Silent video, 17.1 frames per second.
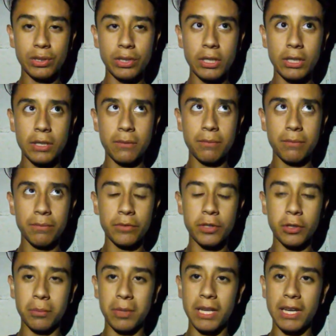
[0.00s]

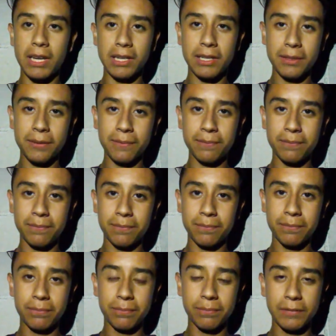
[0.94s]
to black.
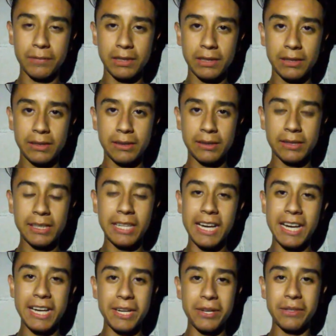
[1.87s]

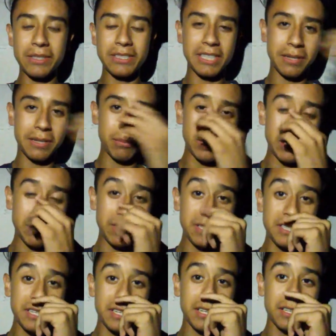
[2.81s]
Yeah, I know, it's a pretty
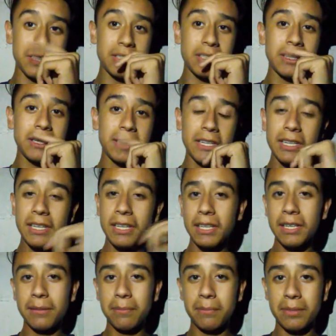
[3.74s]
basic color,
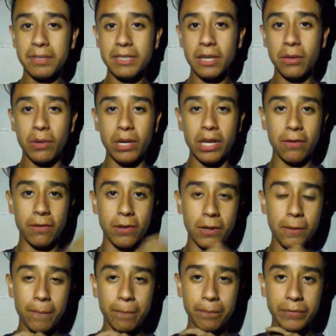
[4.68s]
but it's
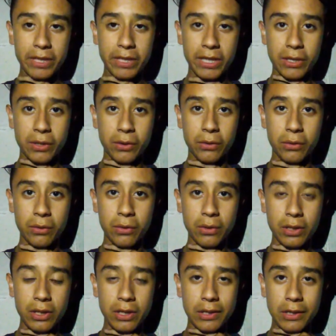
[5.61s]
whatever,
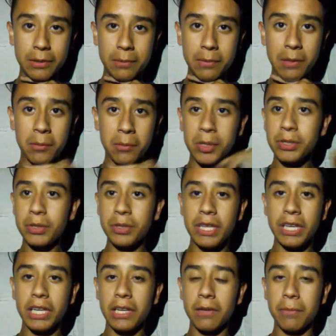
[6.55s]
I'm also
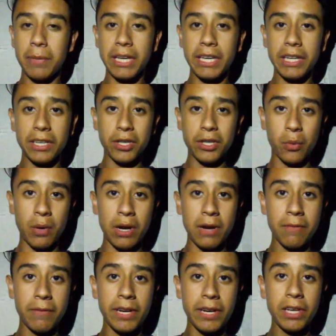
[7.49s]
thinking of making a new
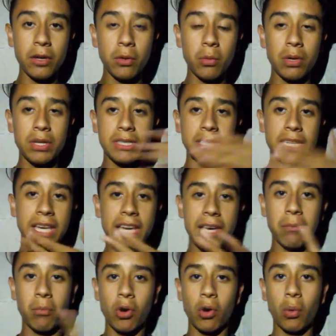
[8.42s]
rant video once I
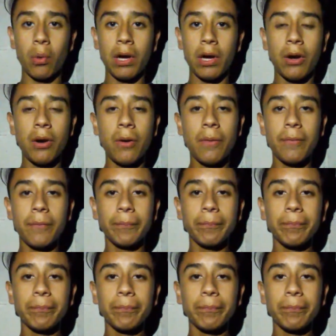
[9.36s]
get more well.